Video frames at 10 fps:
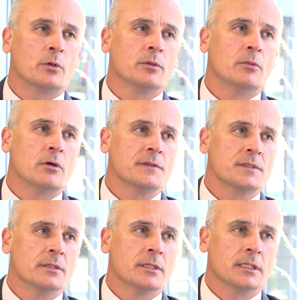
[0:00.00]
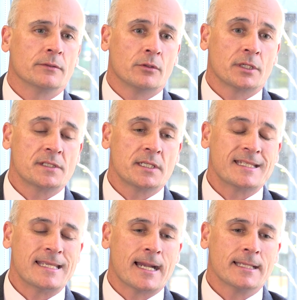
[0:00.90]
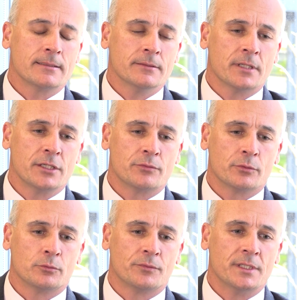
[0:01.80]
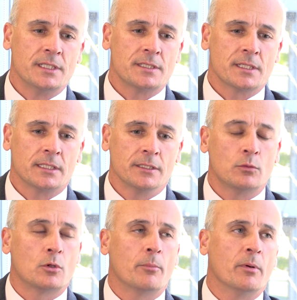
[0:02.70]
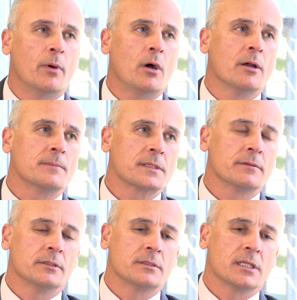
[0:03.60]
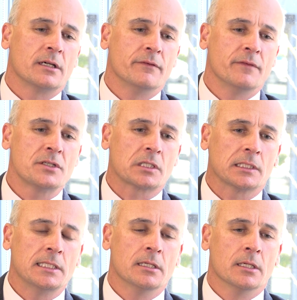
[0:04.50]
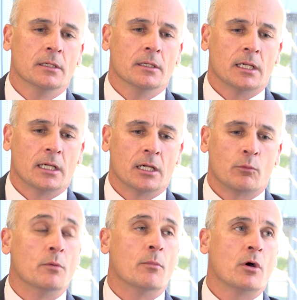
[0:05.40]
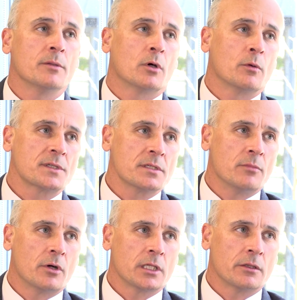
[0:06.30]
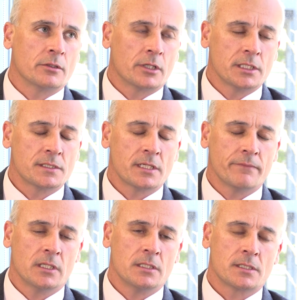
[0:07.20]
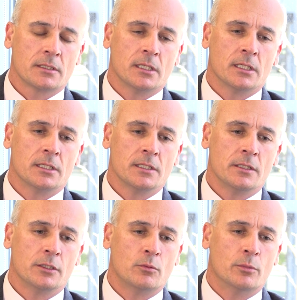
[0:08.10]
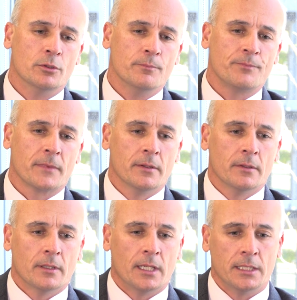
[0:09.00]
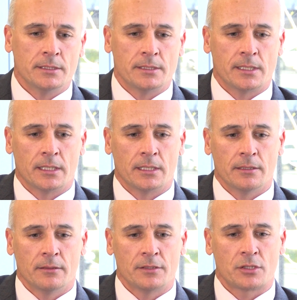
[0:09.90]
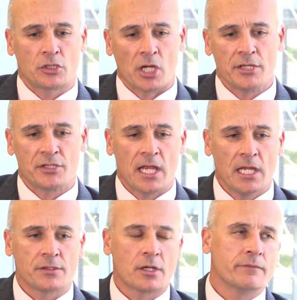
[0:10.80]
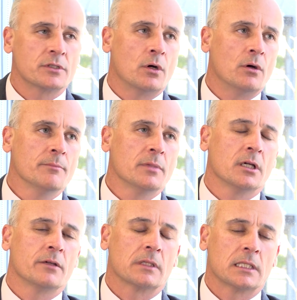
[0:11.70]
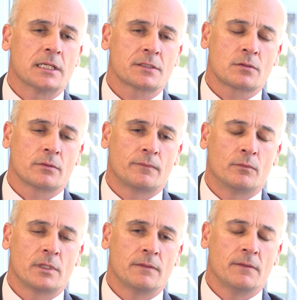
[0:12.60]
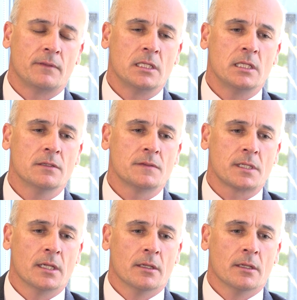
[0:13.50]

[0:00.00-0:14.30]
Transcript: Boulder Mines, in 1968, and they drilled these nickel copper pipes that eventually were mined by Western Mining in the 1970s in the nickel boom. And it's changed hands over time, over the last sort of 40, 50 years.